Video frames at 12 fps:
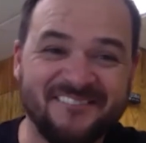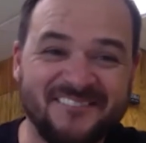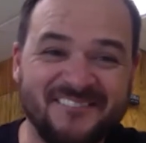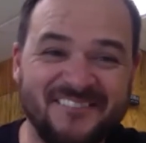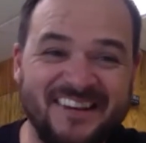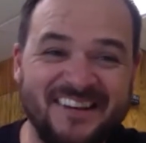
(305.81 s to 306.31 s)

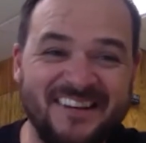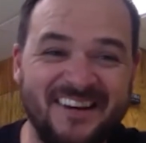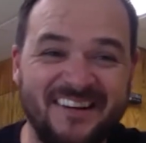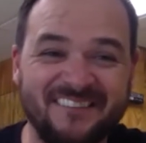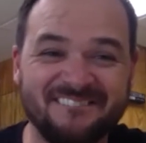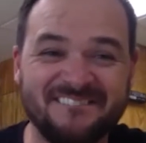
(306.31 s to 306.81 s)
We
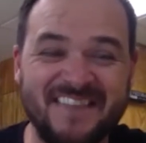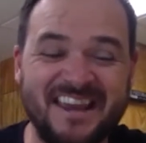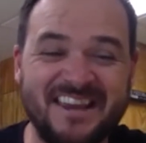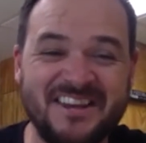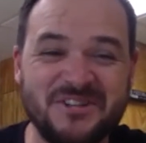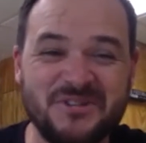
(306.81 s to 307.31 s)
are
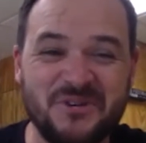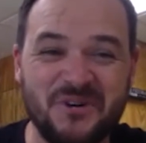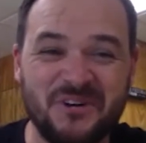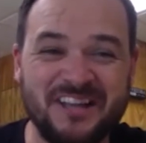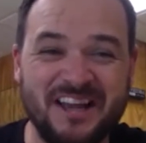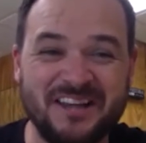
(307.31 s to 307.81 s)
making
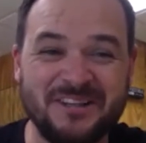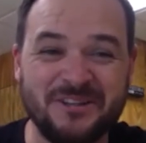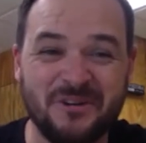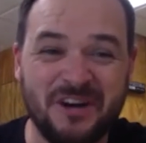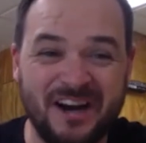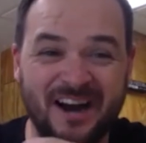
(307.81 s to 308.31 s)
sure that
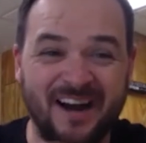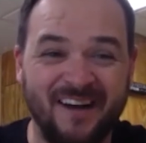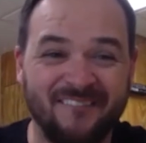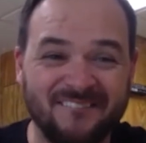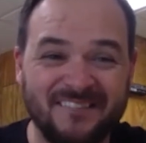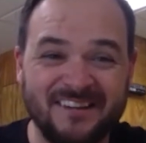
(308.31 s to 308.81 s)
you
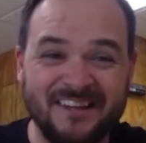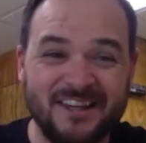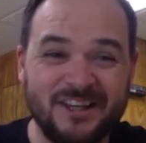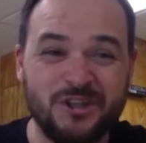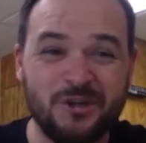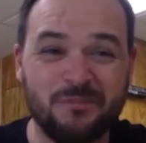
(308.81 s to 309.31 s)
come,
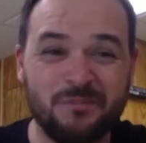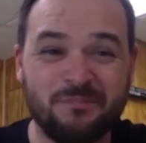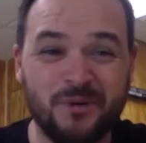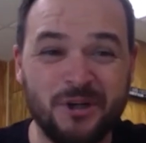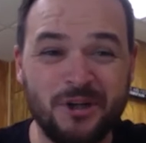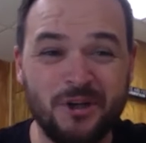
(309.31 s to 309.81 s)
you
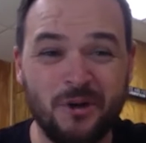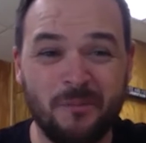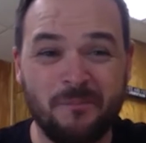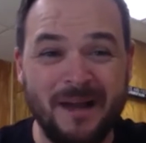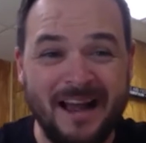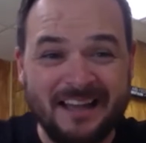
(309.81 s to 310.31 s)
put your
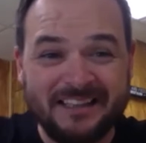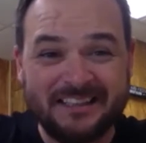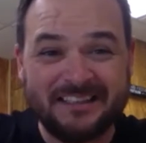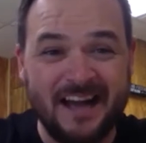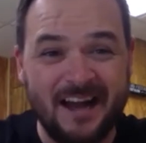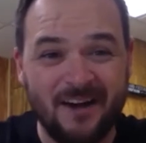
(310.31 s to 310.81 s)
bags
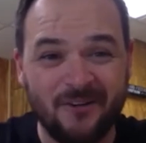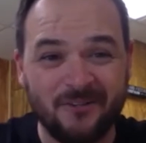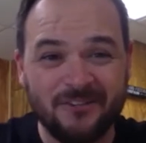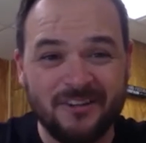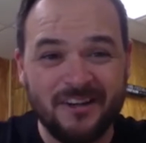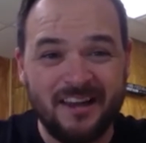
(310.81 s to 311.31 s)

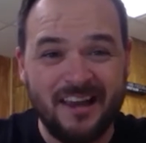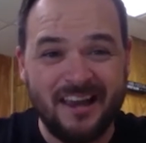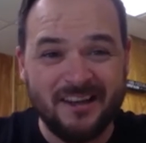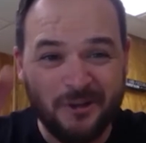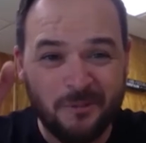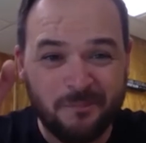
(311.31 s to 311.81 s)
down,
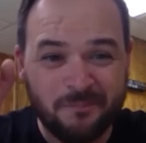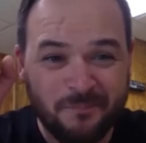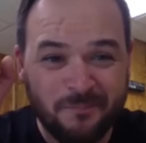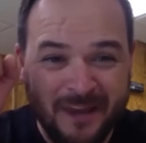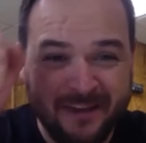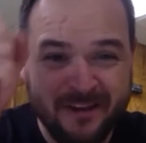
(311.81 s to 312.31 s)
and you
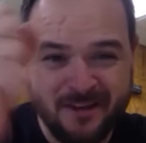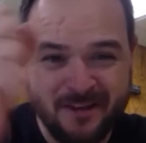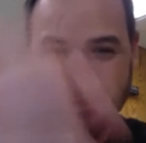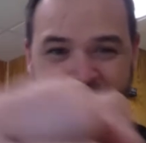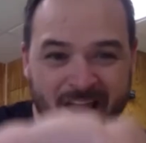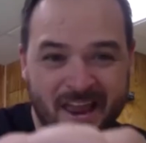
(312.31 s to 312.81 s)

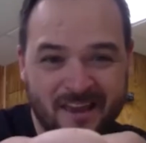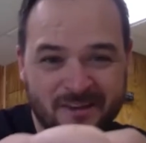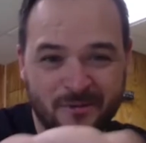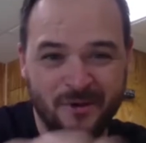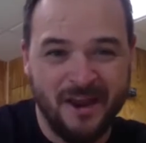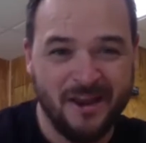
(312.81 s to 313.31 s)

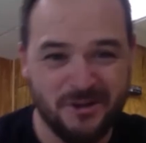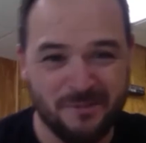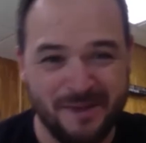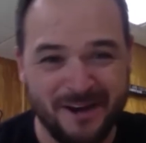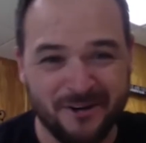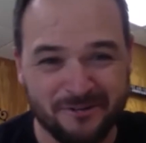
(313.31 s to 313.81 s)
will hand your
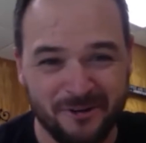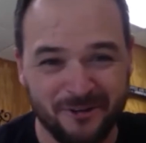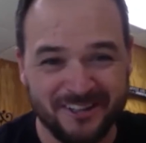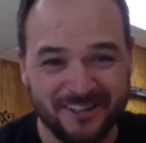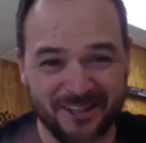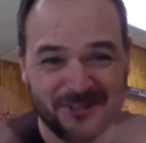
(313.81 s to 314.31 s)
microphone.
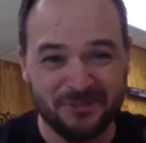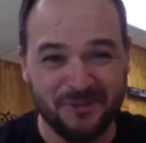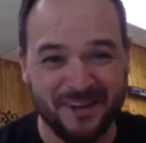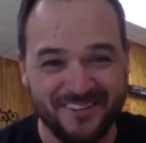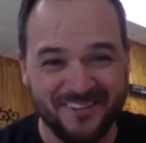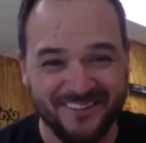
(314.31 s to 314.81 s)
And it's
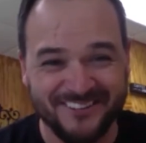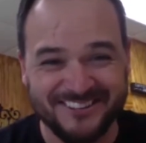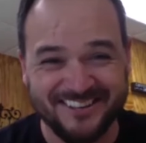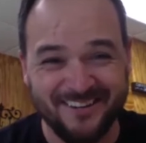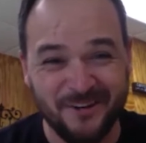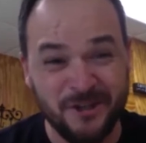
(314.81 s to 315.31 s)
one of
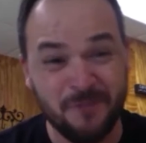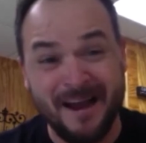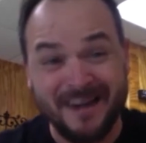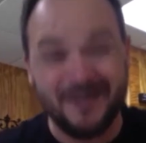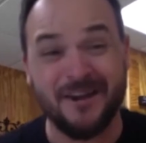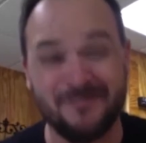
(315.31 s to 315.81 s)
those. You
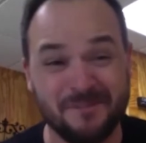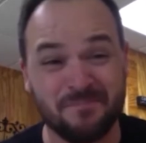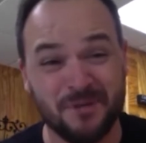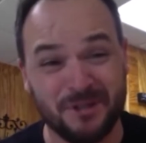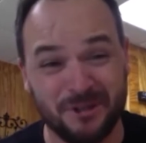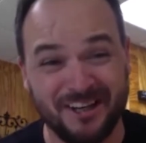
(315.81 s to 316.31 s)
might not even
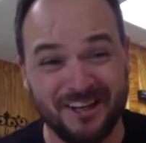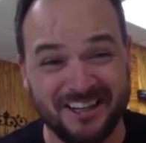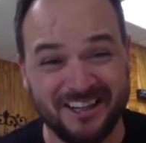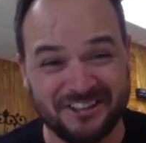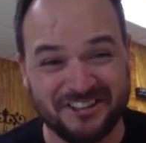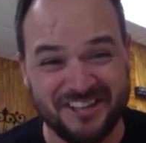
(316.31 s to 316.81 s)
put your
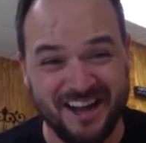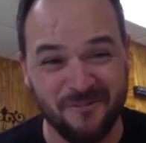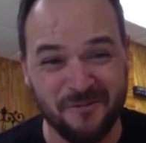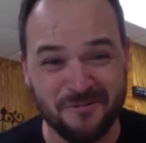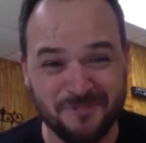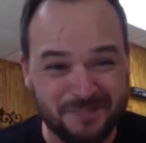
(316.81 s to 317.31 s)
luggage down.
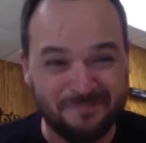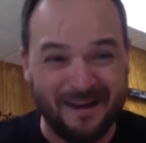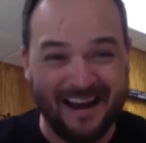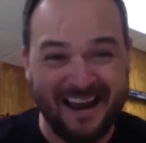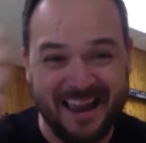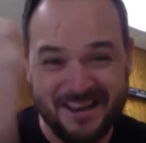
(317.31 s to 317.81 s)
We just
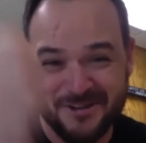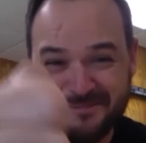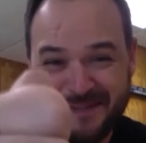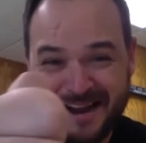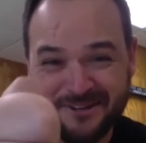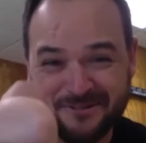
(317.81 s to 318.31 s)
might hand your
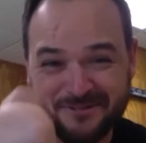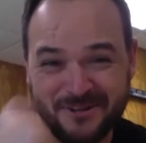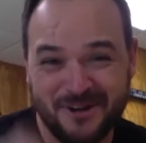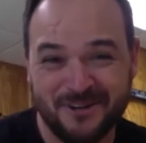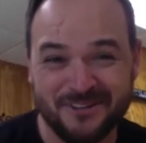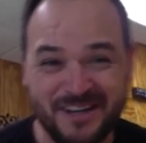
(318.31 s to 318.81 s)

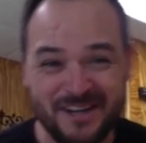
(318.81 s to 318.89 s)
microphone.